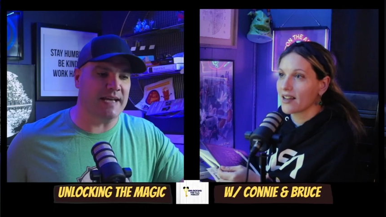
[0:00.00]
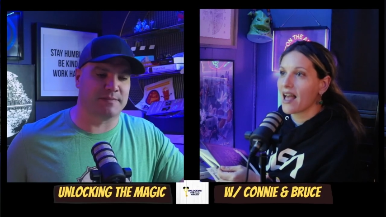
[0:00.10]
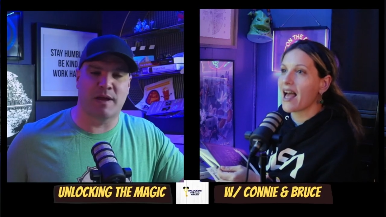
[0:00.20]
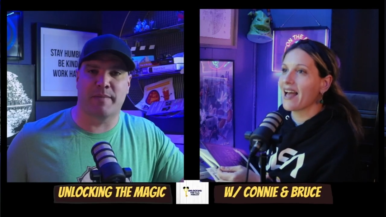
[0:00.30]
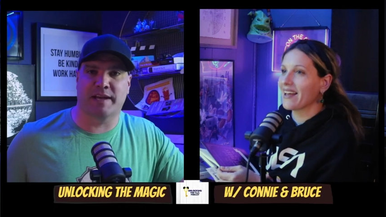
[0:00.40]
Speaker 1: Yes,
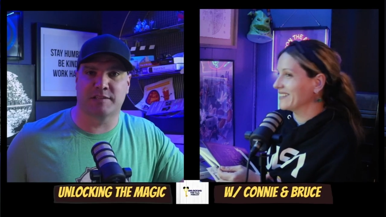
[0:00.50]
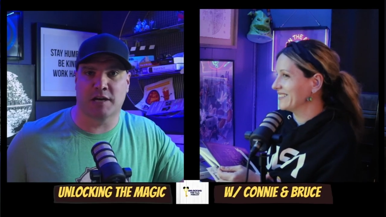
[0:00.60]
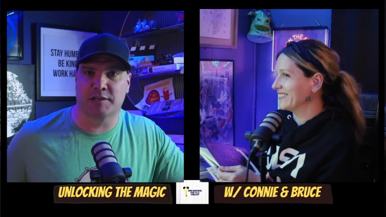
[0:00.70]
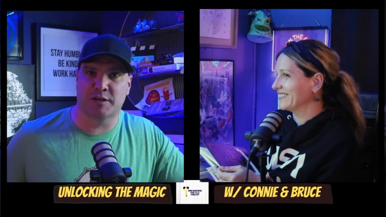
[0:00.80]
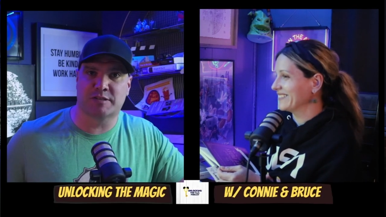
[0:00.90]
I'm not making
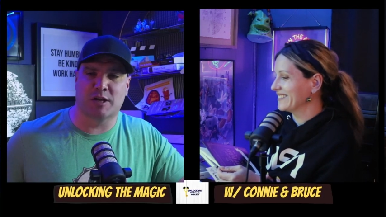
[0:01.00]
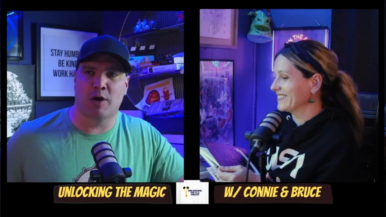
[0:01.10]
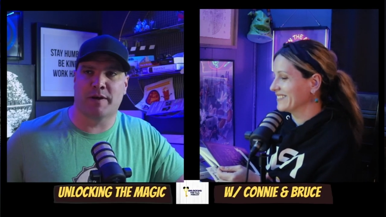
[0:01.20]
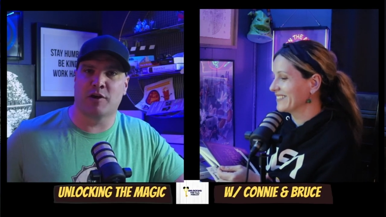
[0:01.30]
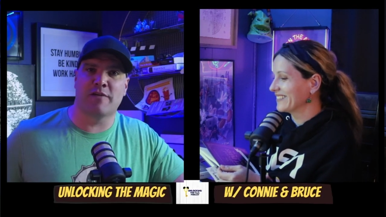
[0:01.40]
Tonga toast at
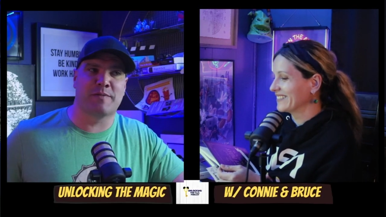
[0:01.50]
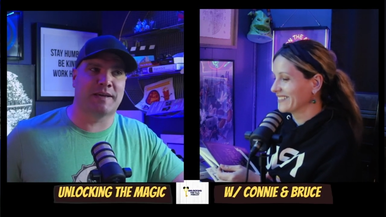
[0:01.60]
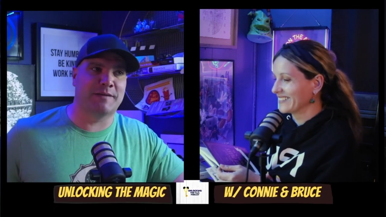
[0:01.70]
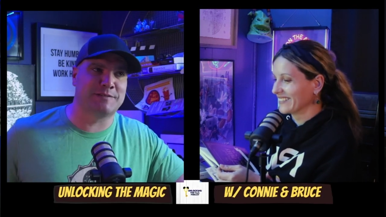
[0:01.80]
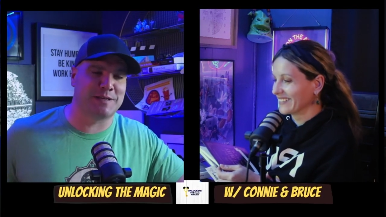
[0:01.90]
home. I know everybody
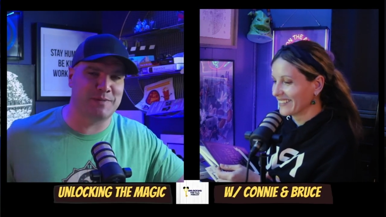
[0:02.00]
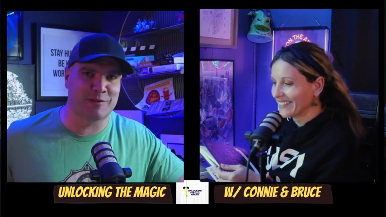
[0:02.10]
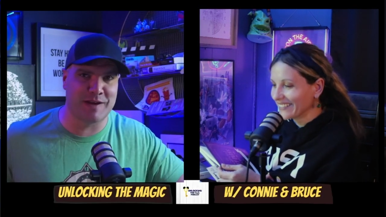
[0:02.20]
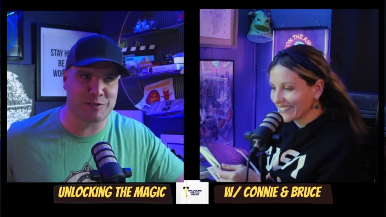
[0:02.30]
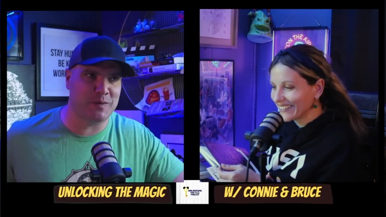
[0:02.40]
keeps sending me the
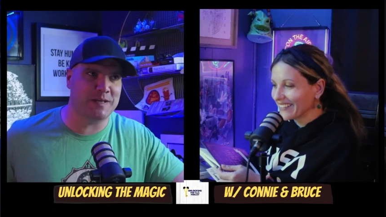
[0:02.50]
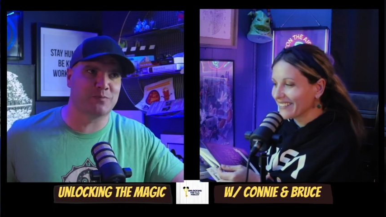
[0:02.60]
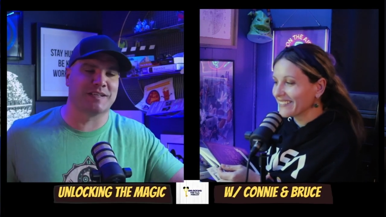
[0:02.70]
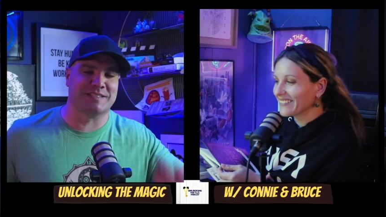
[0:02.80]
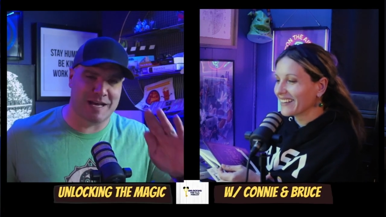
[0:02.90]
recipes,
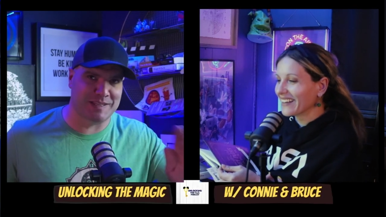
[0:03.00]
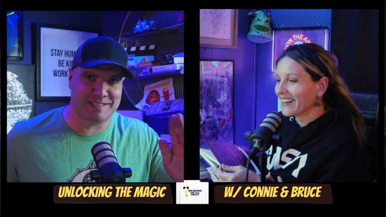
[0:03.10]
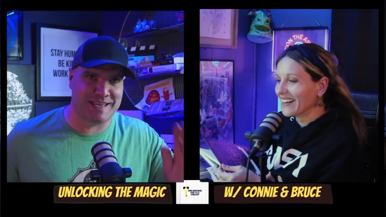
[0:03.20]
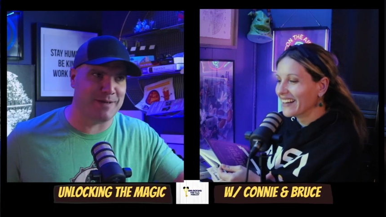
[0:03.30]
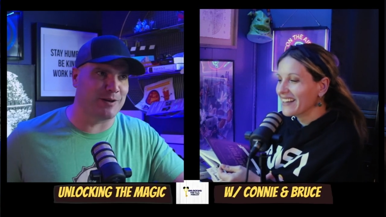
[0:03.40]
but it's not the
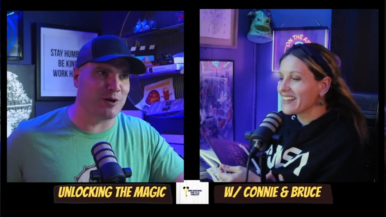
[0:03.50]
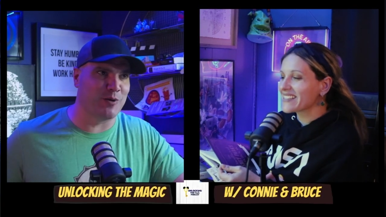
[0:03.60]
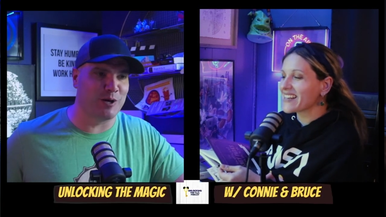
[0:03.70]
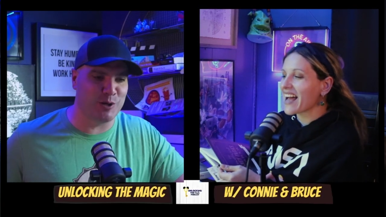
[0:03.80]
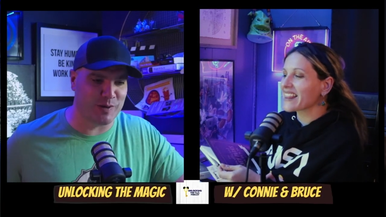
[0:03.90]
same. I don't
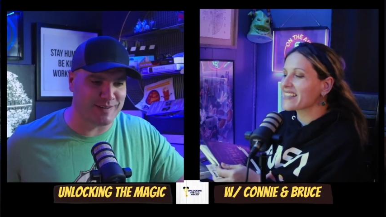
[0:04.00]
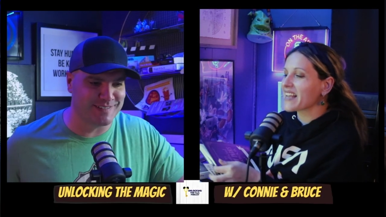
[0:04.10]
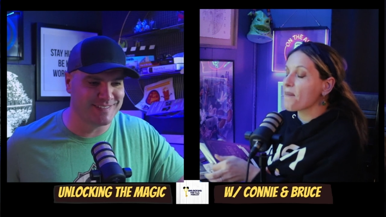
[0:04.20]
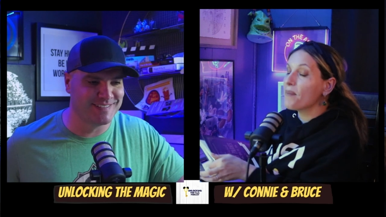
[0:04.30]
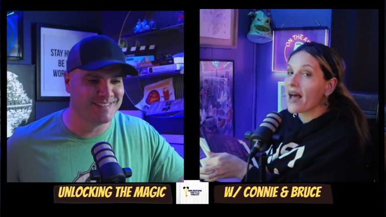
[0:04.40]
want to. It's not the it.
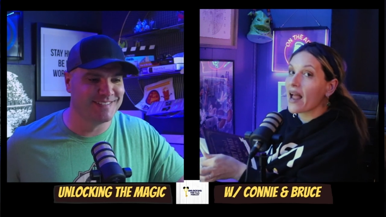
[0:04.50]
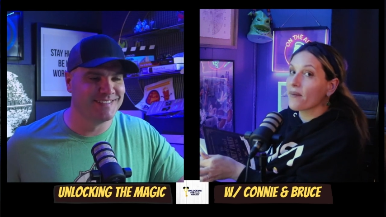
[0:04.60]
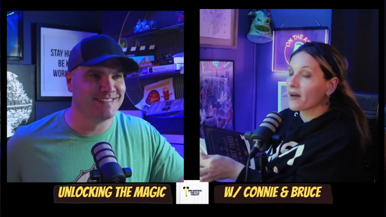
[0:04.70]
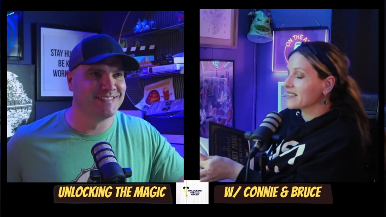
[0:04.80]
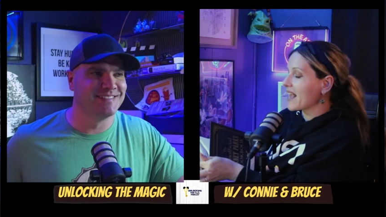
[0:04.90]
Speaker 2: same, but I
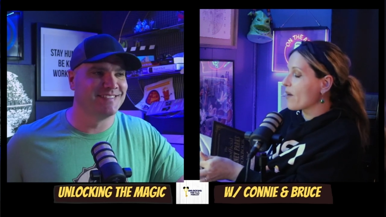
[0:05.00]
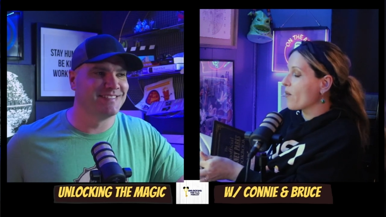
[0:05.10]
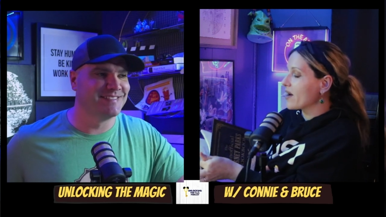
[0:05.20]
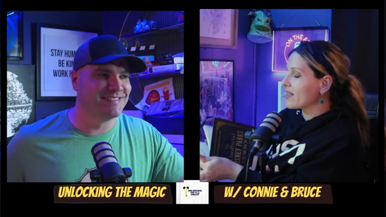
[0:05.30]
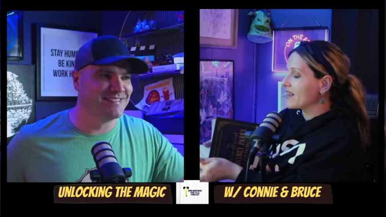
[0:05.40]
will say
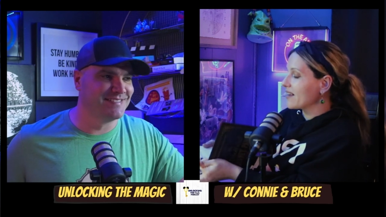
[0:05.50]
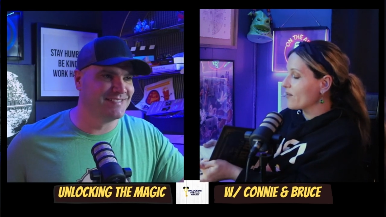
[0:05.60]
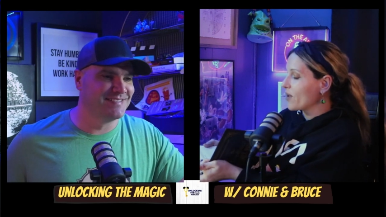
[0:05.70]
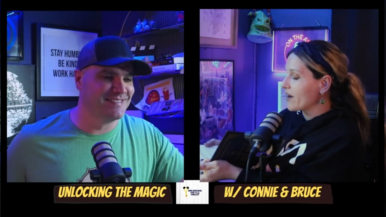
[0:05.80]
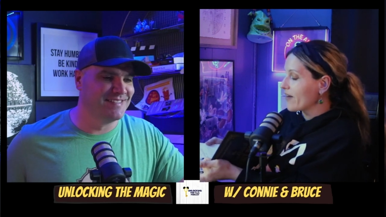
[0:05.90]
one of
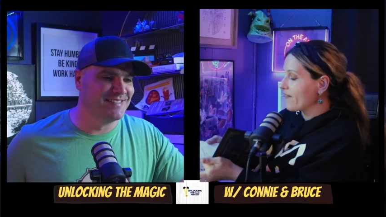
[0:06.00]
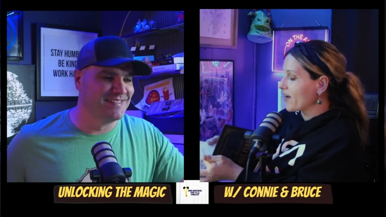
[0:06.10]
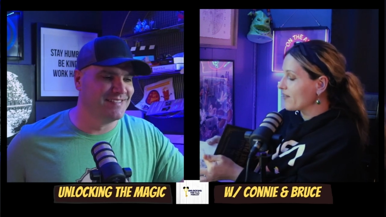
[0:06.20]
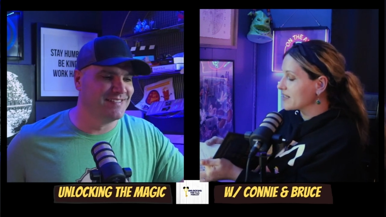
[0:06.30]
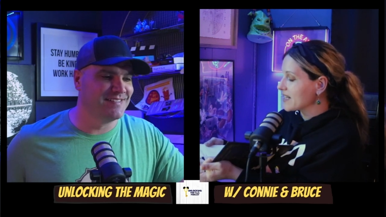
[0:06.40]
the one of our
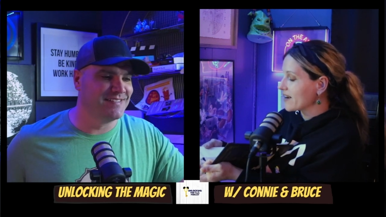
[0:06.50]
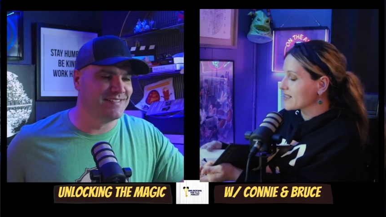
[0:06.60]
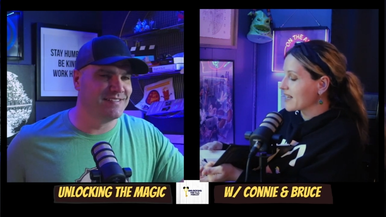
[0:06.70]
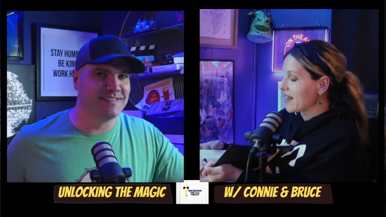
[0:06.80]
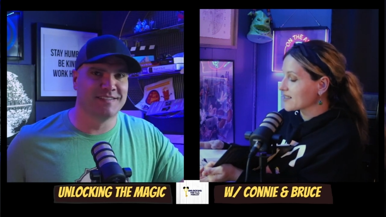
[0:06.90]
favorites here
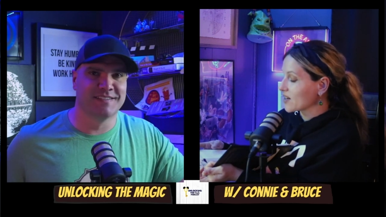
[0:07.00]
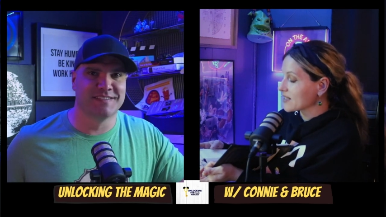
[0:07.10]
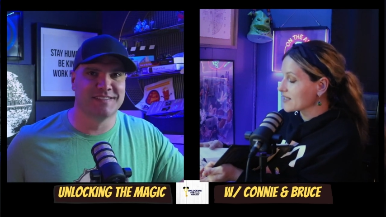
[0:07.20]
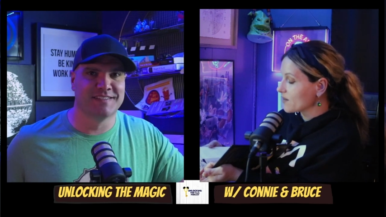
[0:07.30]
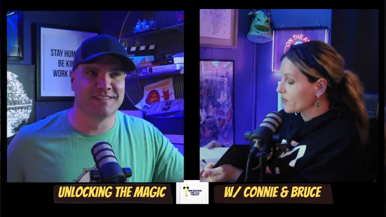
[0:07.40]
is
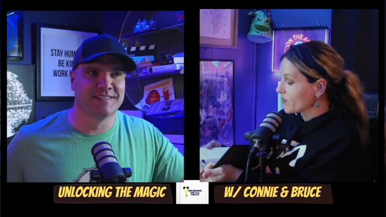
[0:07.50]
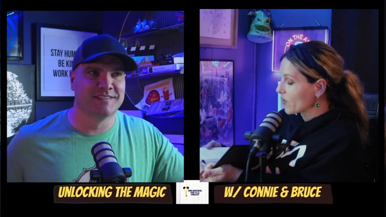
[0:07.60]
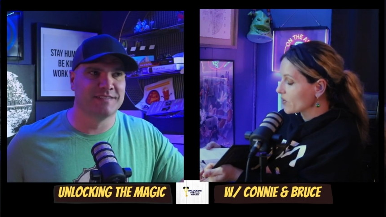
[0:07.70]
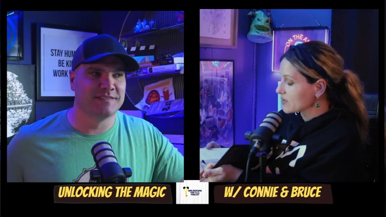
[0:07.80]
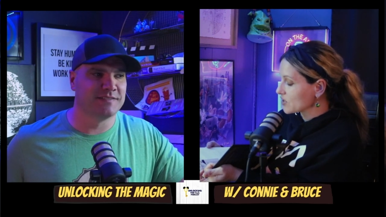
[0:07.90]
Gaston cinnamon
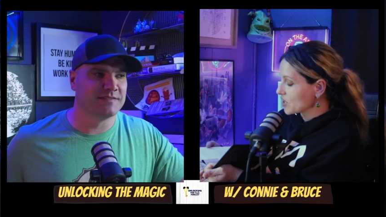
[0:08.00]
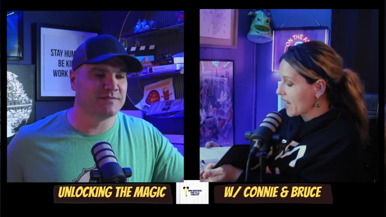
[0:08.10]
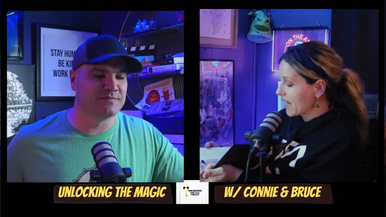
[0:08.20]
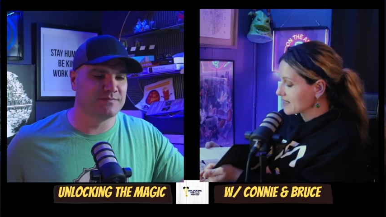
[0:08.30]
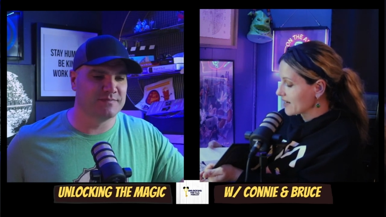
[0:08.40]
rolls, and
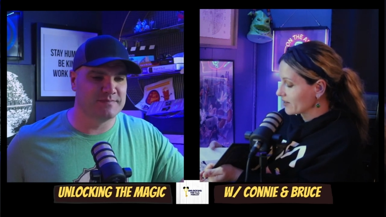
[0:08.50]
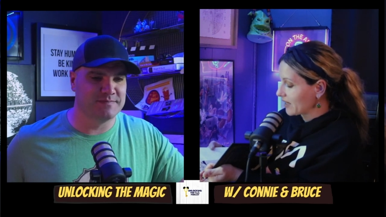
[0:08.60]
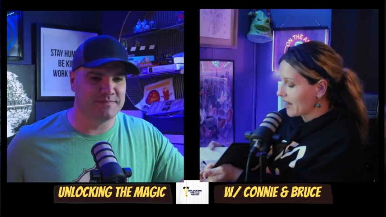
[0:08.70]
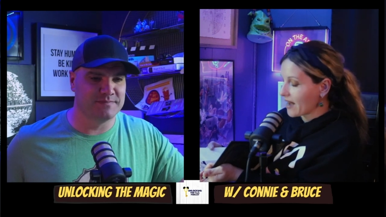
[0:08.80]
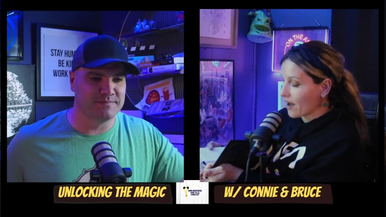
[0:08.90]
she has here
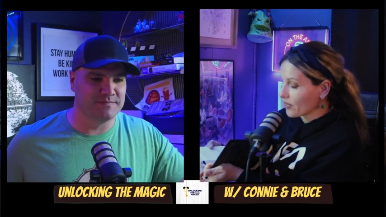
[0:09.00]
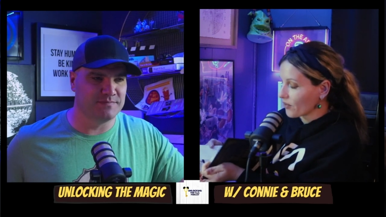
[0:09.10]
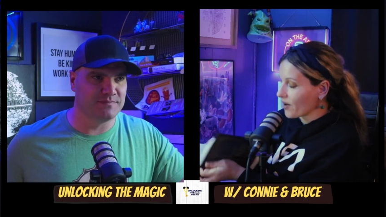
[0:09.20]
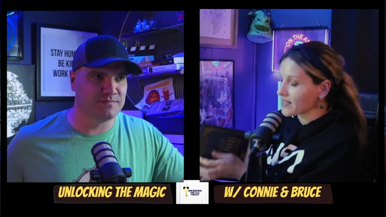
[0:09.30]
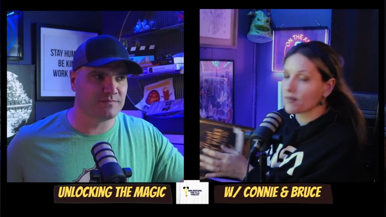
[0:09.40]
laid out
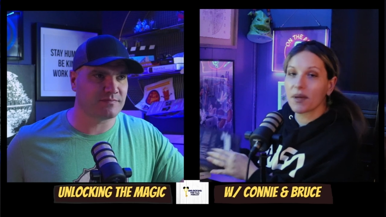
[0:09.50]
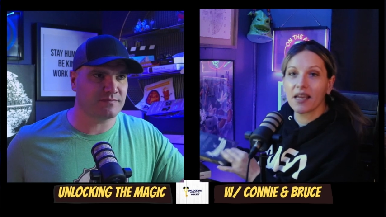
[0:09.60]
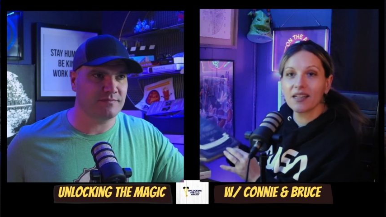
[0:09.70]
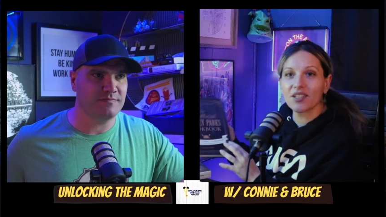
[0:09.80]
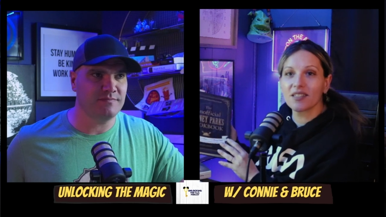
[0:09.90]
the recipe, and it's